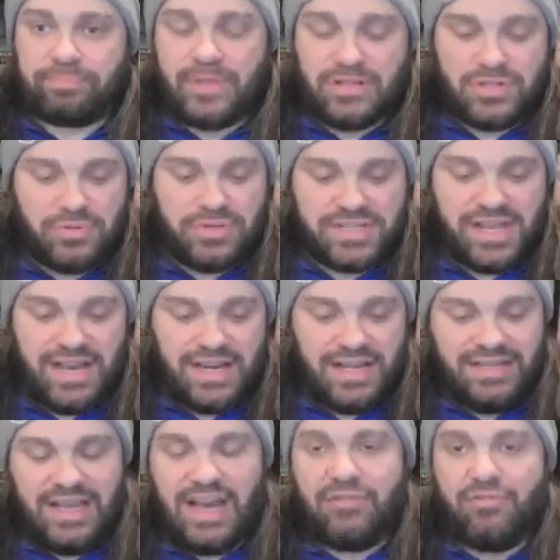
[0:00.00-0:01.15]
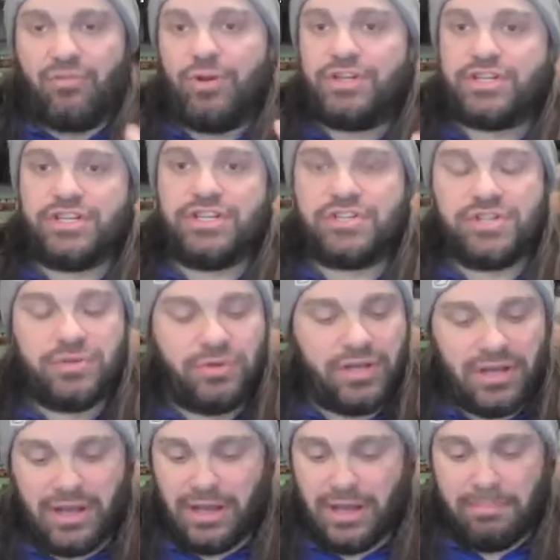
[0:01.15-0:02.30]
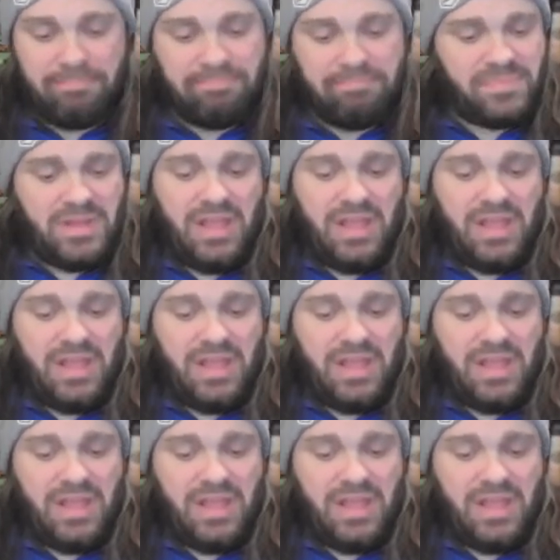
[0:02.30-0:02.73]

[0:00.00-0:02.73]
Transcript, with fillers: So it's got a lot of richness to it. Um,